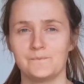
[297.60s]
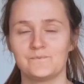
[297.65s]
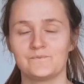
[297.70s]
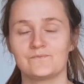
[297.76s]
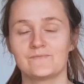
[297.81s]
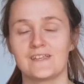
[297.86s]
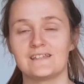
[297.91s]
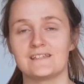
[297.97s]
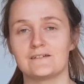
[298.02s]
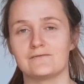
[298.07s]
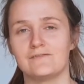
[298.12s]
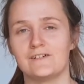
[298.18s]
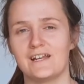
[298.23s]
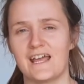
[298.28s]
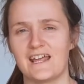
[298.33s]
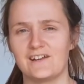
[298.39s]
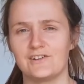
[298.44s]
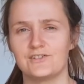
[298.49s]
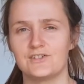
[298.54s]
the
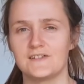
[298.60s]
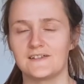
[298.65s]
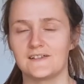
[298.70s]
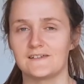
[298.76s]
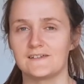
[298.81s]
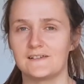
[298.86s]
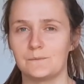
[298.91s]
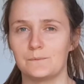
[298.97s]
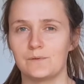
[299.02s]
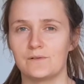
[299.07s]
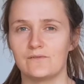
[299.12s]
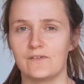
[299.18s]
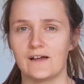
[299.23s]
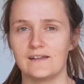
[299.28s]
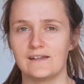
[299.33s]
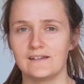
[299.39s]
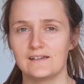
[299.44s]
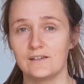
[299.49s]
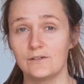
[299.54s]
different energy system
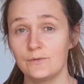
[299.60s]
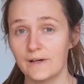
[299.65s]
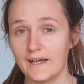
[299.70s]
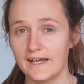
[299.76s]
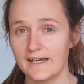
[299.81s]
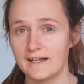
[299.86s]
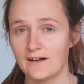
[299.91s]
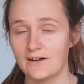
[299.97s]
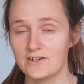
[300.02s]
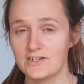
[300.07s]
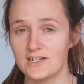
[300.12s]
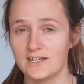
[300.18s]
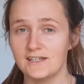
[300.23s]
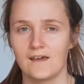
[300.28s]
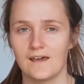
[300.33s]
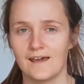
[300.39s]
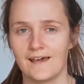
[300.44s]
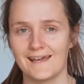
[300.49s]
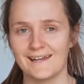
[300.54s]
providing you with
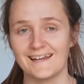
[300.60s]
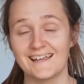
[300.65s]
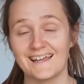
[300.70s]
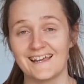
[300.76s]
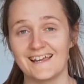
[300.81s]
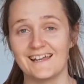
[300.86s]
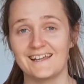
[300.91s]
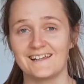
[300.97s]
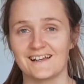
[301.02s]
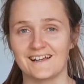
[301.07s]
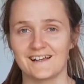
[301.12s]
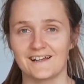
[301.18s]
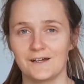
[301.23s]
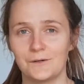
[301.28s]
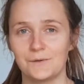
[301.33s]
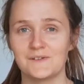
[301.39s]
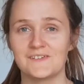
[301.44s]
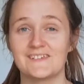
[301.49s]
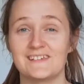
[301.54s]
energy. And again, like
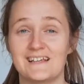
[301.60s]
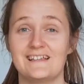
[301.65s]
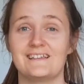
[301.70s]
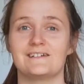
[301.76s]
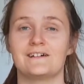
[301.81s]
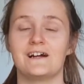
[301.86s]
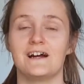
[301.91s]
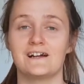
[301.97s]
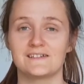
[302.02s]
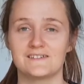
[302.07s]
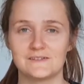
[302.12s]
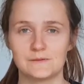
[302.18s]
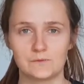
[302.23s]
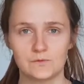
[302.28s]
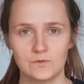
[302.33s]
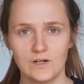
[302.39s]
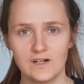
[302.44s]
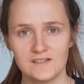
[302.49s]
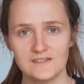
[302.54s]
I always say, there are some
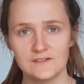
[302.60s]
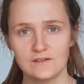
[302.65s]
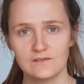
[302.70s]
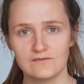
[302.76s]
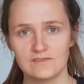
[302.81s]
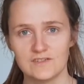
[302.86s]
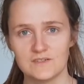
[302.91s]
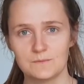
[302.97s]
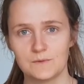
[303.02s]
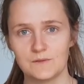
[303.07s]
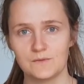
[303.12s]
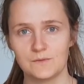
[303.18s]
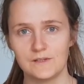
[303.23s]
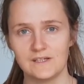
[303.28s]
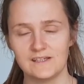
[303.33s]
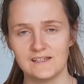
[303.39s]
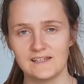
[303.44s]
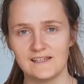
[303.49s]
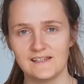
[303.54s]
crossovers
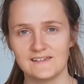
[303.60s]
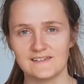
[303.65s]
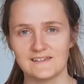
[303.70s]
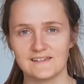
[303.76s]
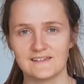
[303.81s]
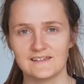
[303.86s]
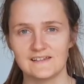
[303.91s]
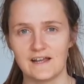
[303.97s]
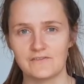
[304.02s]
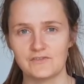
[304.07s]
between these. It's never